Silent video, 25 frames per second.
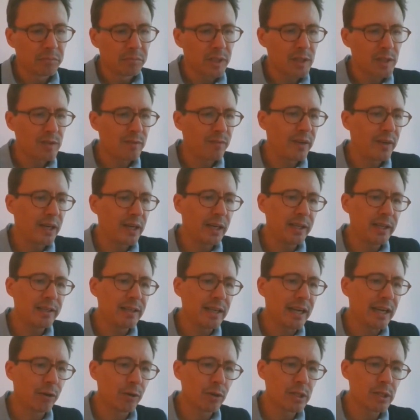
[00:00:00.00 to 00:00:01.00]
It's a fairly
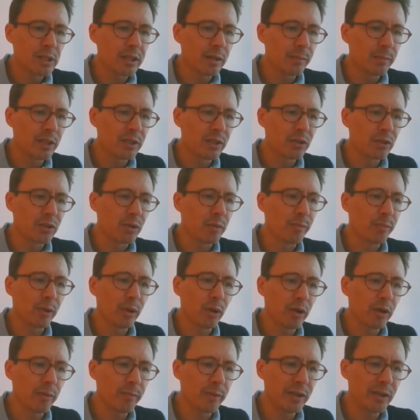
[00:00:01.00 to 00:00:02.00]
narrow, it's limited to
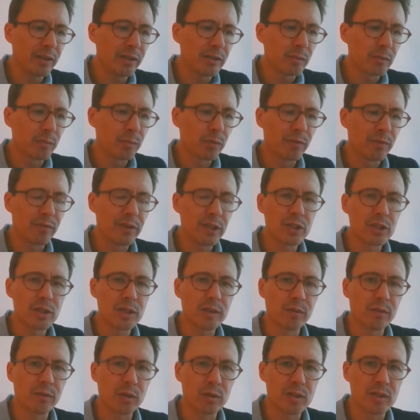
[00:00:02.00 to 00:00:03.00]
employment, provision
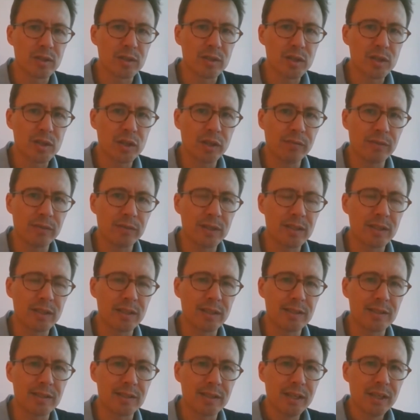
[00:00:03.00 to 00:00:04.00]
of goods and
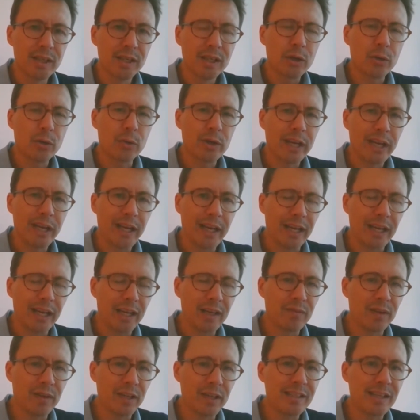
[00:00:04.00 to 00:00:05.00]
services. Okay,
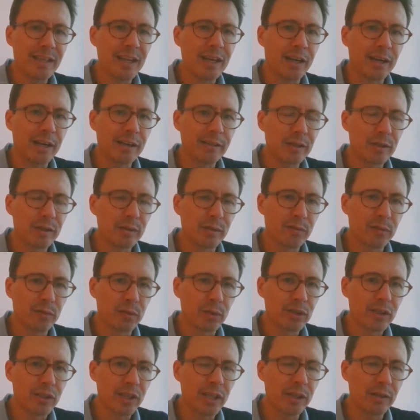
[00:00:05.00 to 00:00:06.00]
if I take Article
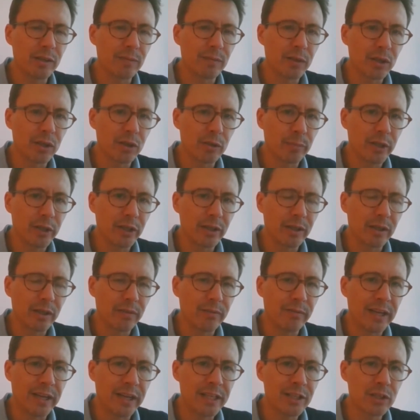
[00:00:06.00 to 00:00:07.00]
14 of the European
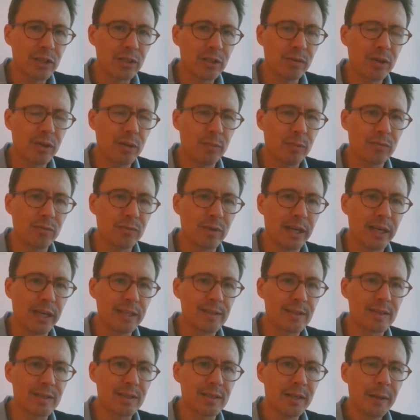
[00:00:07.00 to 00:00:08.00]
Convention on Human
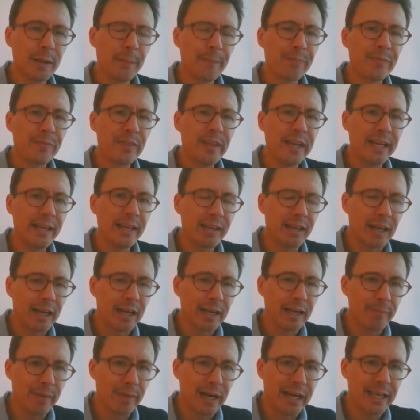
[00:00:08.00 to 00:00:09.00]
Rights, then
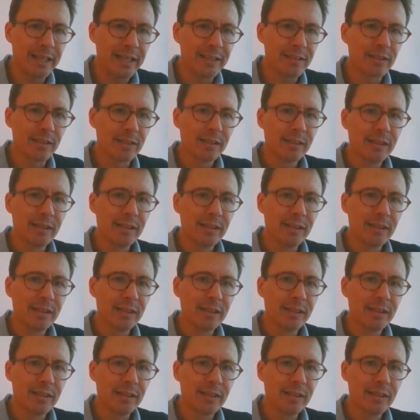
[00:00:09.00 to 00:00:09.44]
I might